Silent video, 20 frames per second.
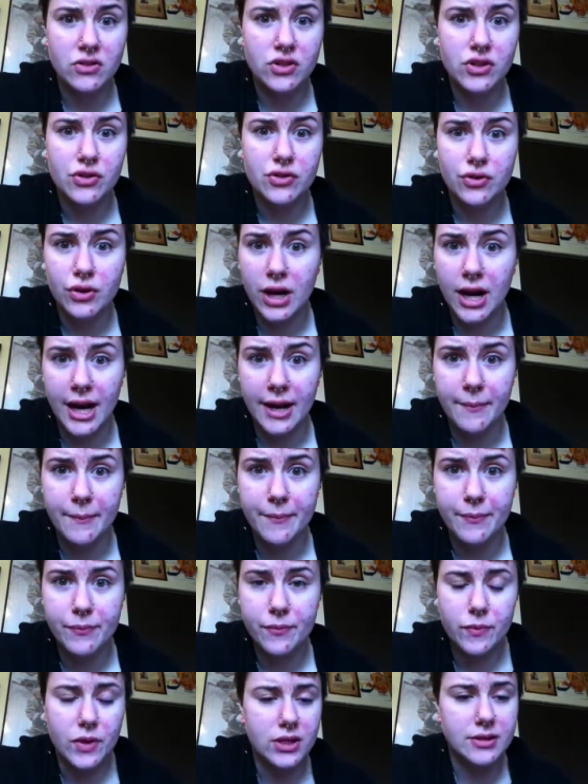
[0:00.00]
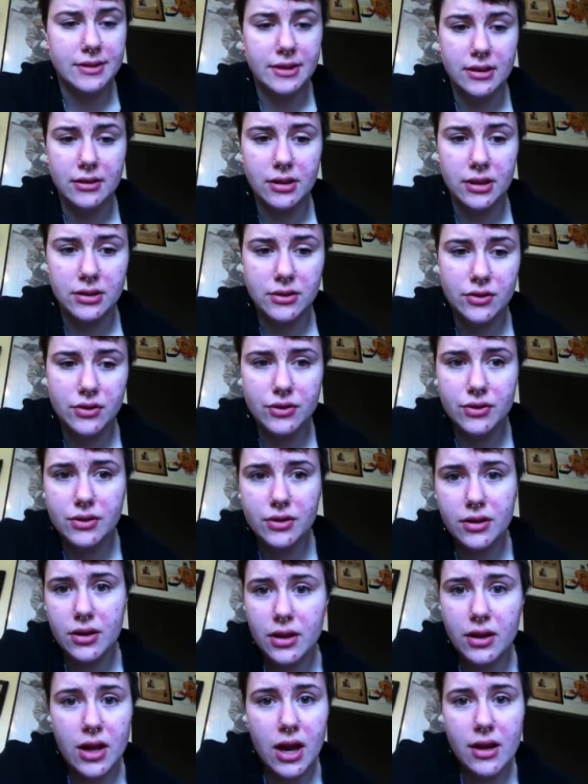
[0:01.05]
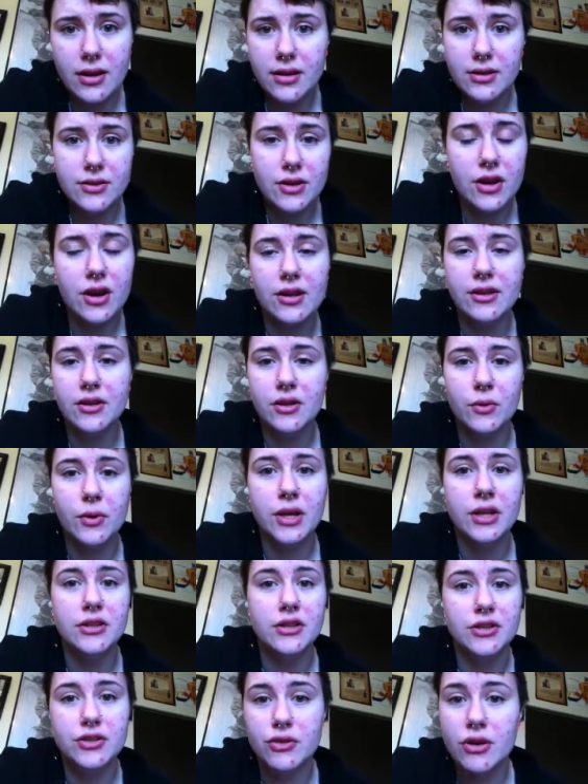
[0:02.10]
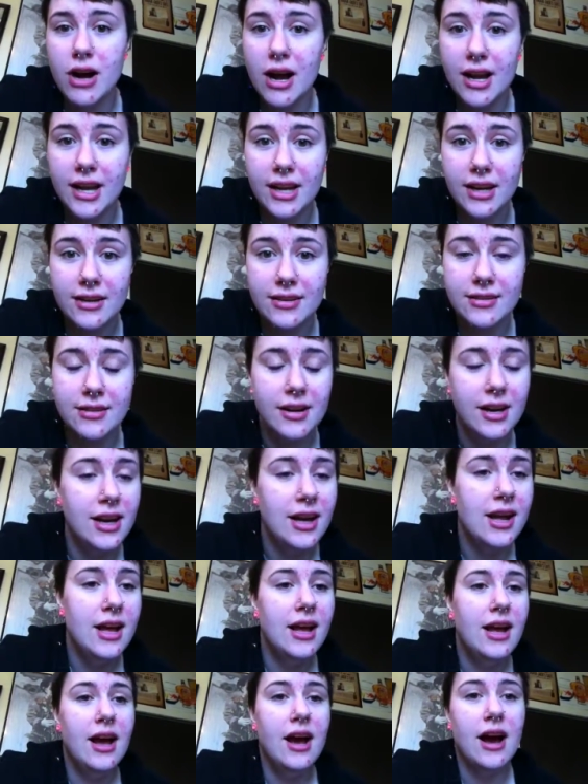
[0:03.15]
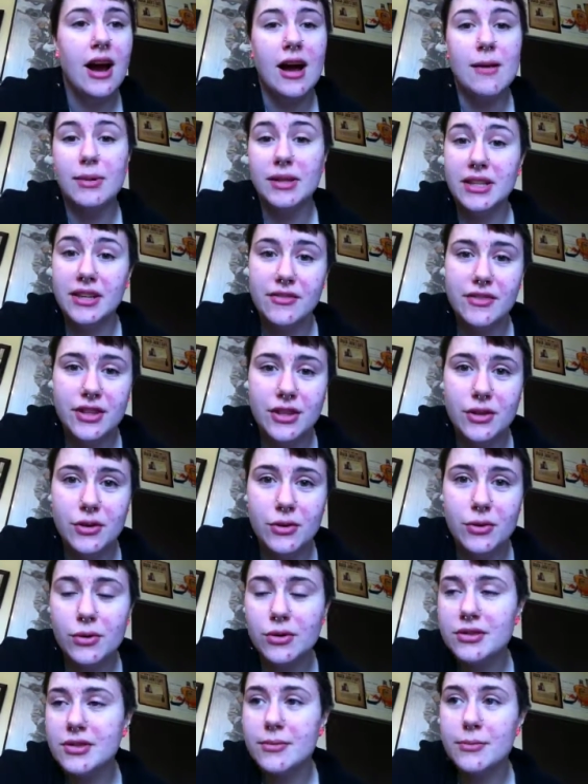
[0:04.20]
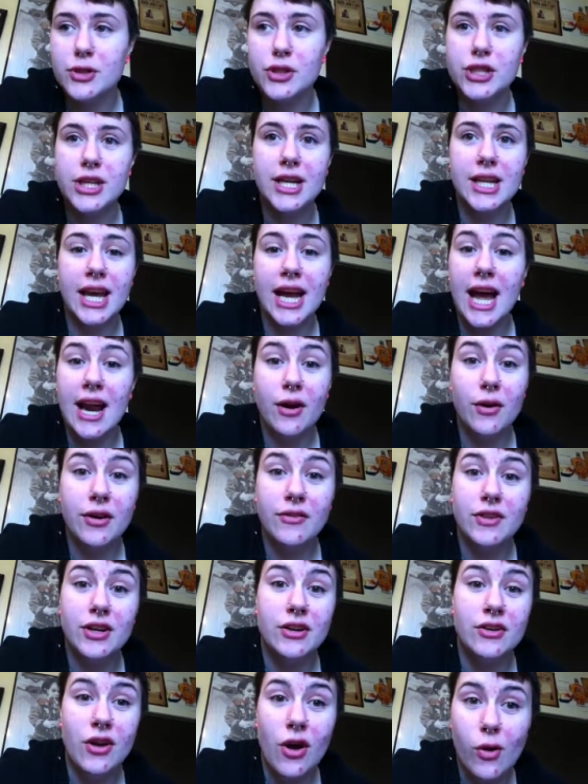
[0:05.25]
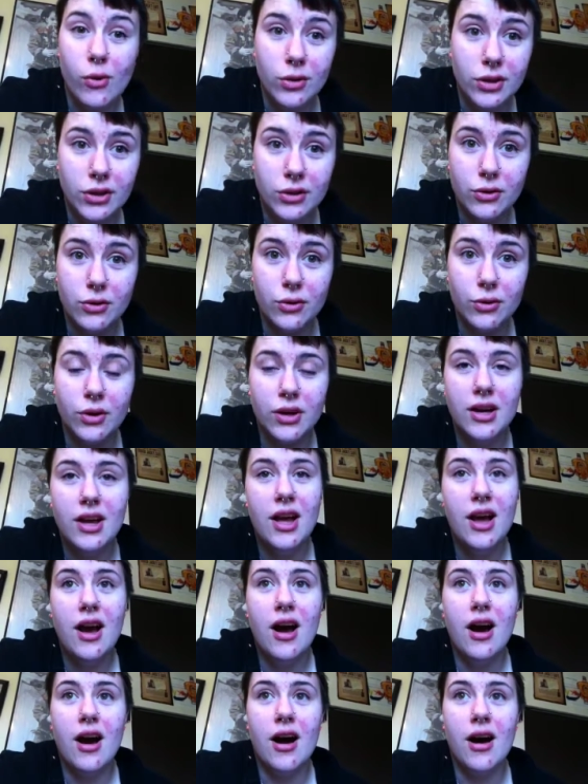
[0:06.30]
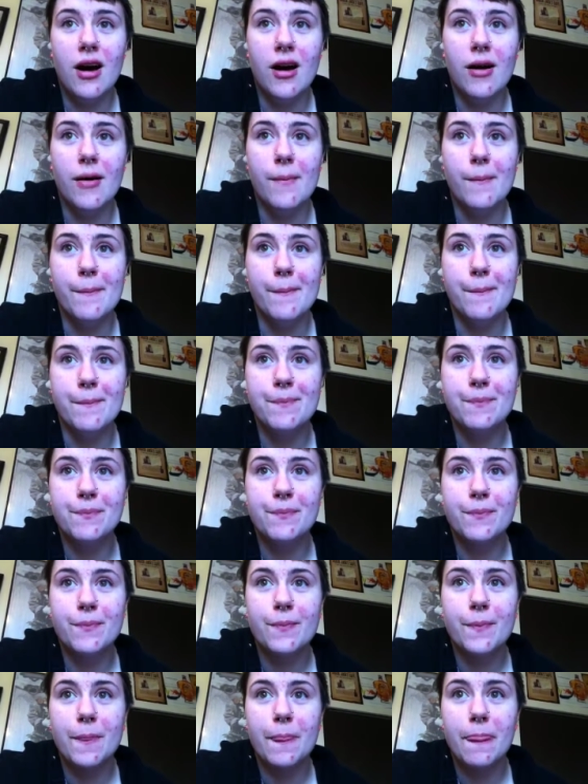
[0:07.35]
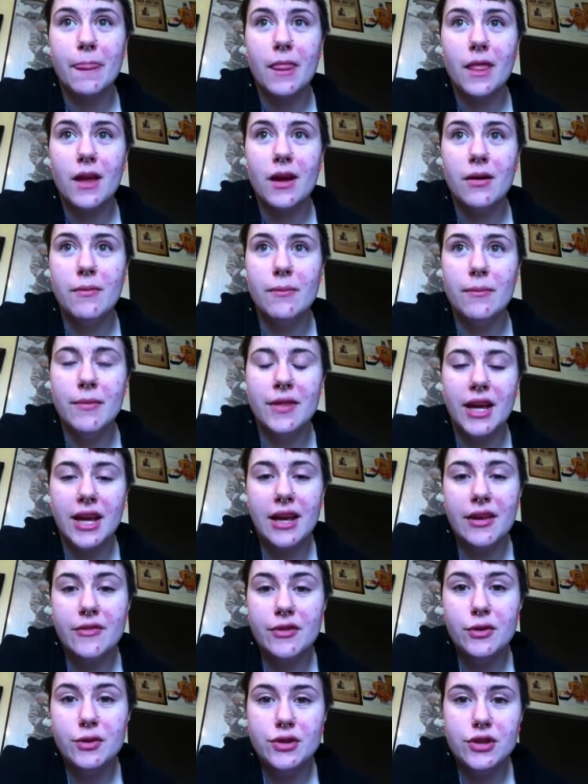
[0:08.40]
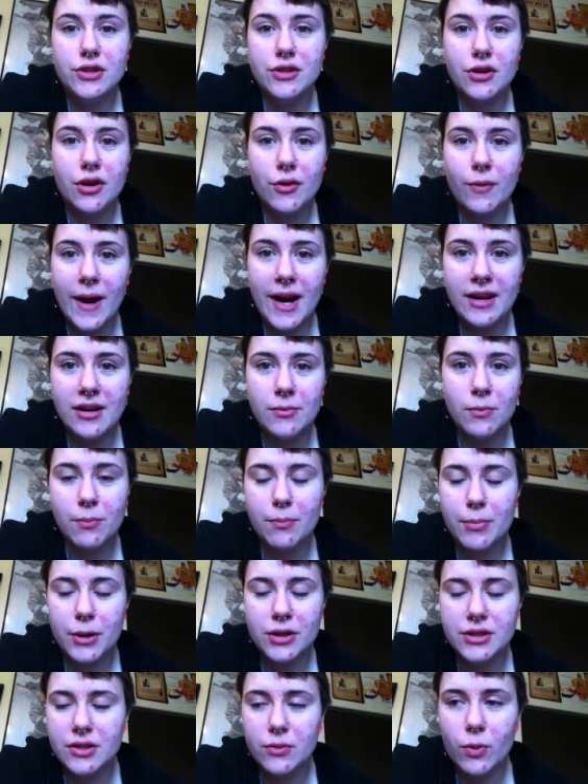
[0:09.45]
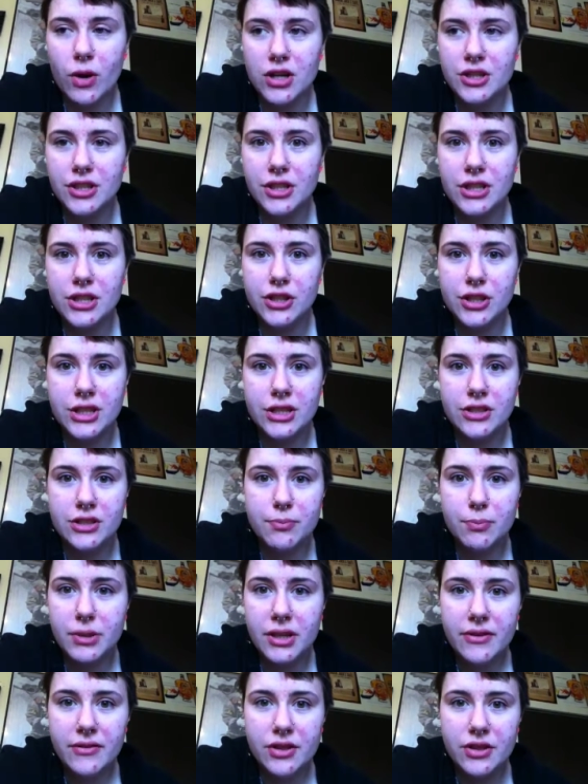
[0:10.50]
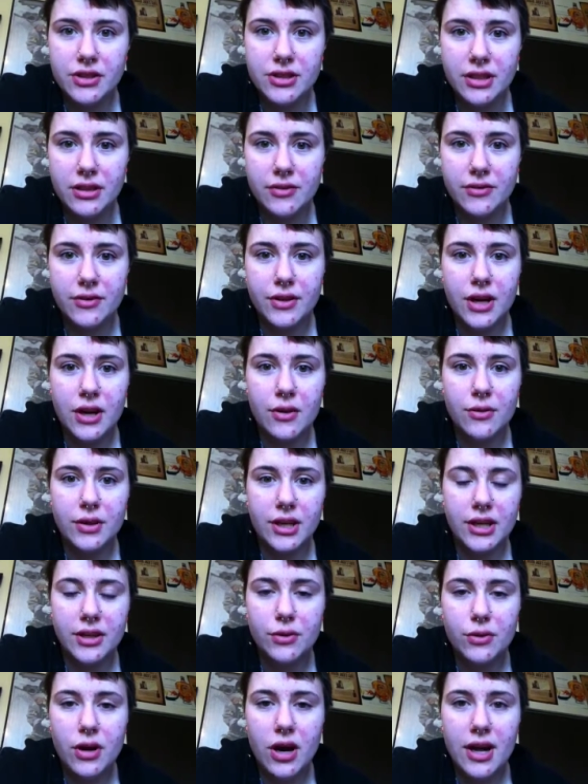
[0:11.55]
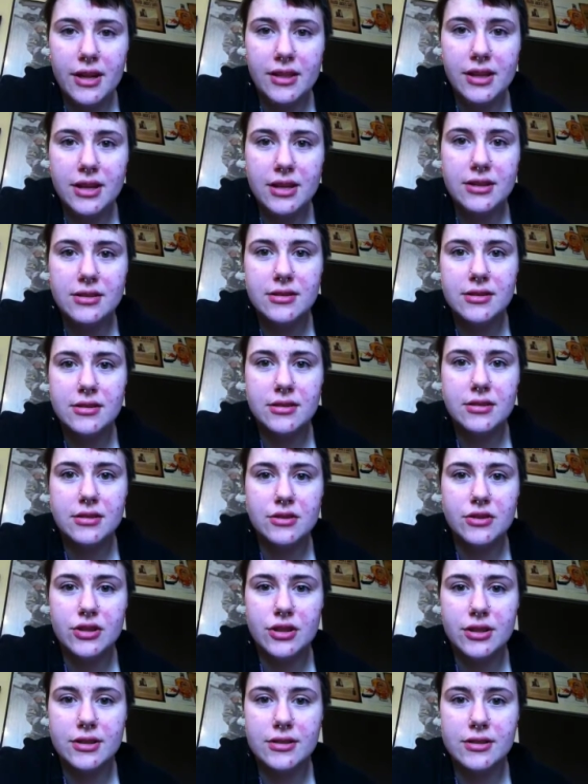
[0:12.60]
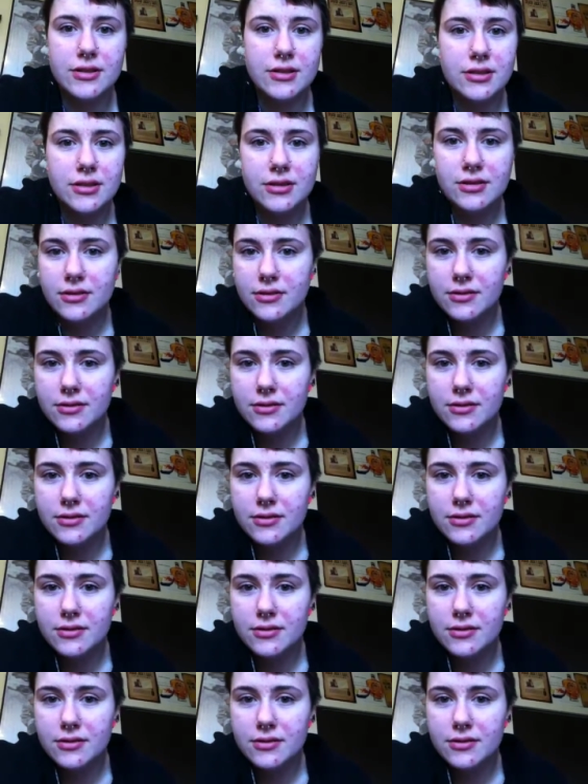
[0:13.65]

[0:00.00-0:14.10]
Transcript: just try. That's it. That's just, that's all. You know what? You're trying. I believe in you or some shit. Like, I don't even know you. Um, like if you just are a random person watching this shit, just believe in yourself, you know? Like you got this, just